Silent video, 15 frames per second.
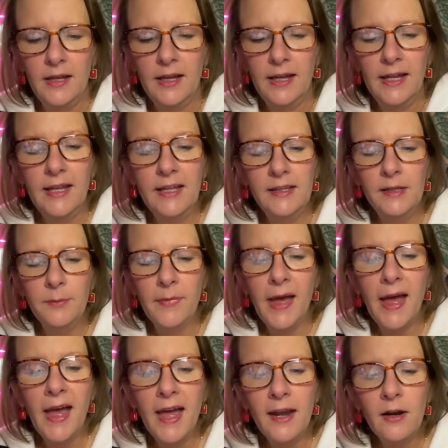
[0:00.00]
In the
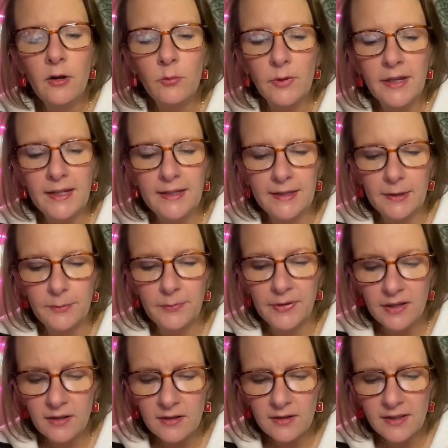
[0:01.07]
meadow, we can
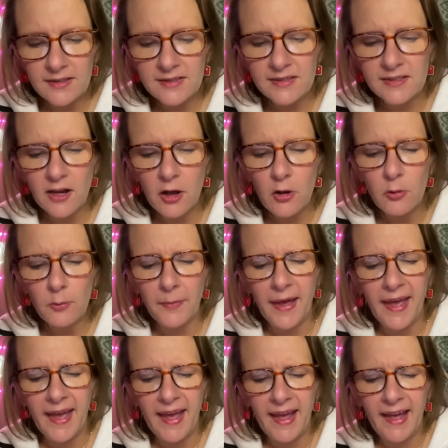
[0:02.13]
build a
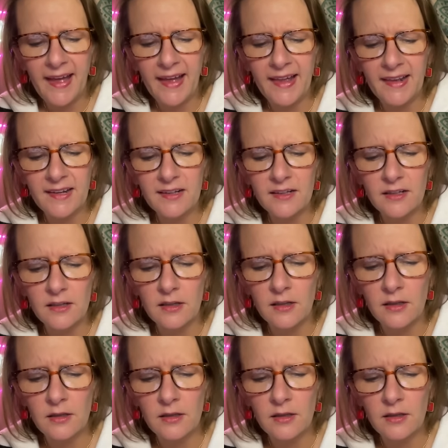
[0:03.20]
snowman